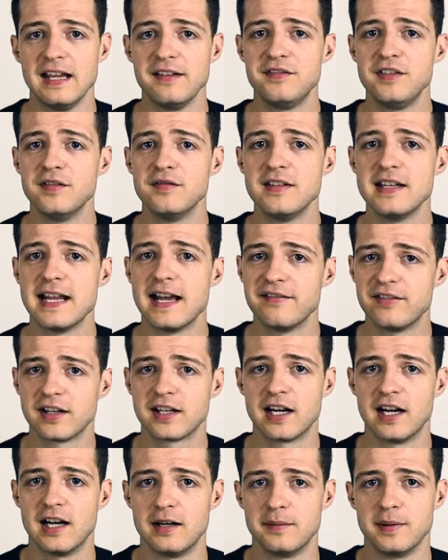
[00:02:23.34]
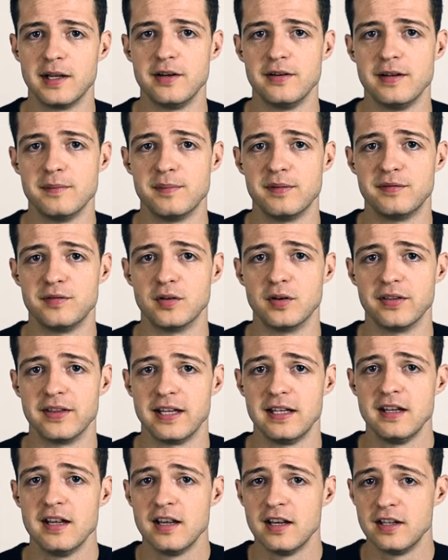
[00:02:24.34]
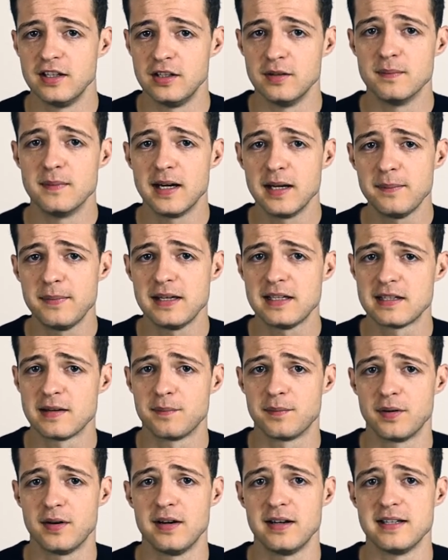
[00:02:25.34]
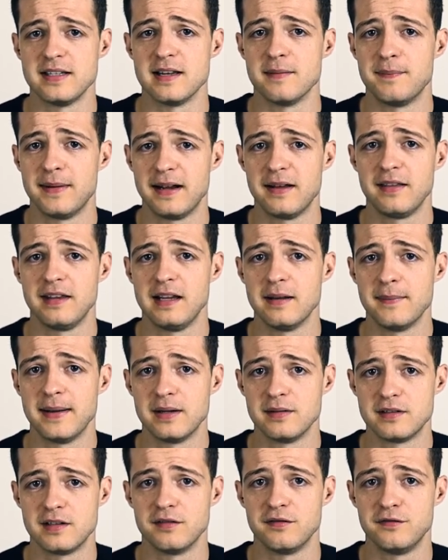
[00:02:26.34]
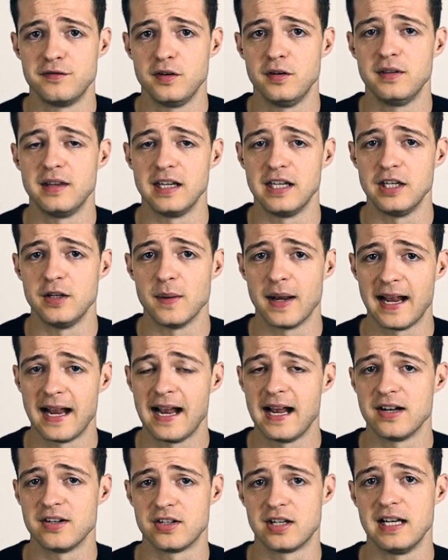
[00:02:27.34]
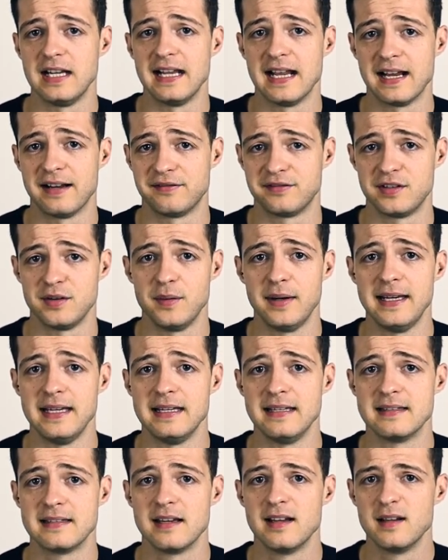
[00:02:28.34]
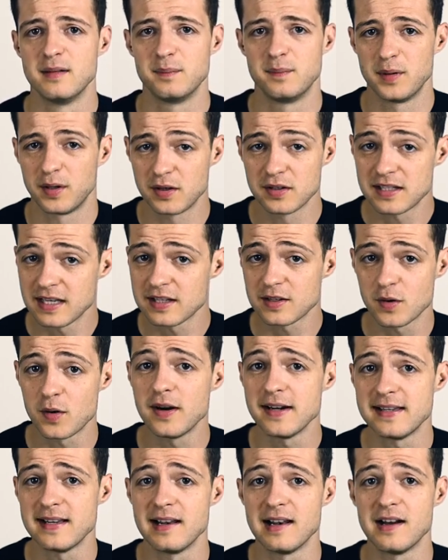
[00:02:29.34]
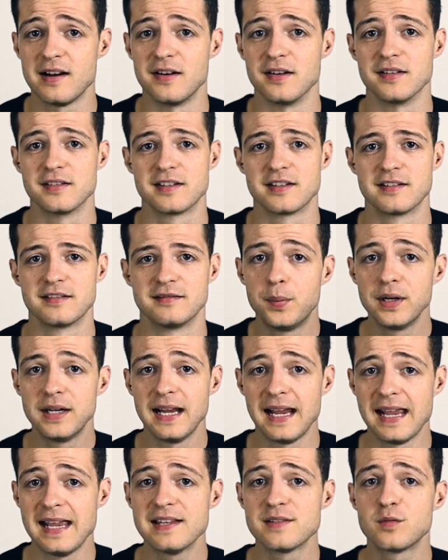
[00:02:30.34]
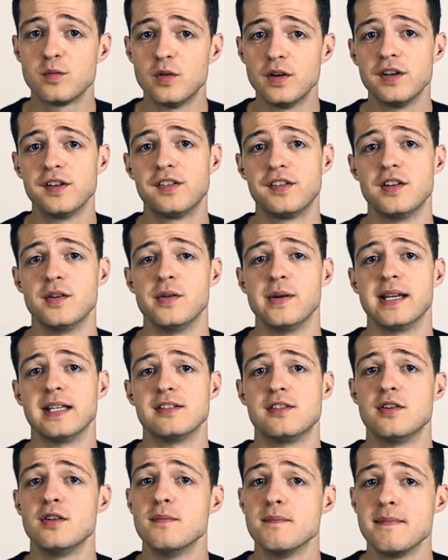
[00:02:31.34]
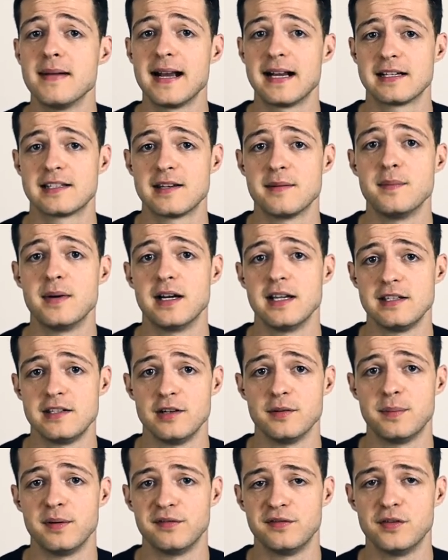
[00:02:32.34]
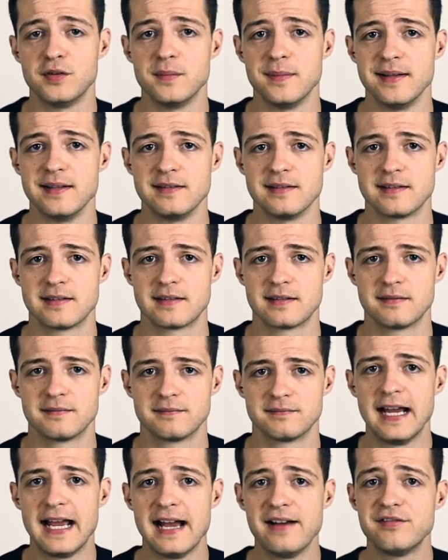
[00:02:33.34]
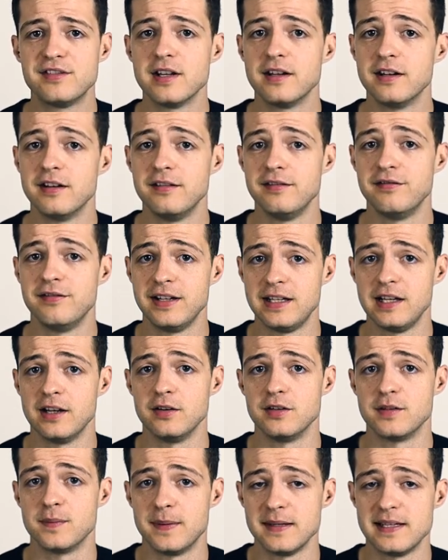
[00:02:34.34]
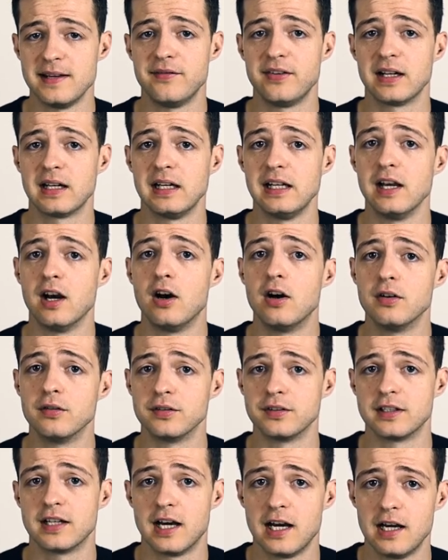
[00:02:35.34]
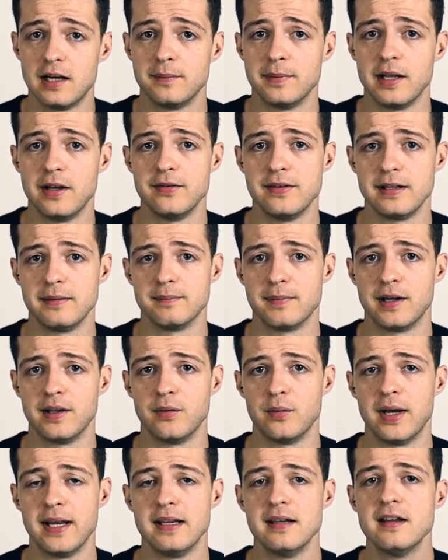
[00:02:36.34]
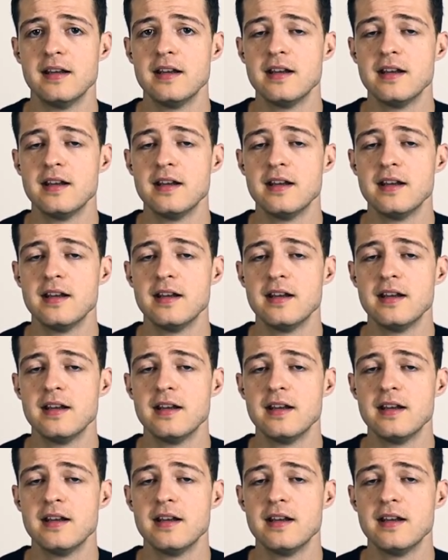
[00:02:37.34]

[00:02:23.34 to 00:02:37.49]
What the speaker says: If you've never carb loaded before, then you might be surprised about the amount of food that you actually have to eat, because it's quite a lot. But it is worth doing to maximize your performance. I have done a video specifically on carb loading, by the way.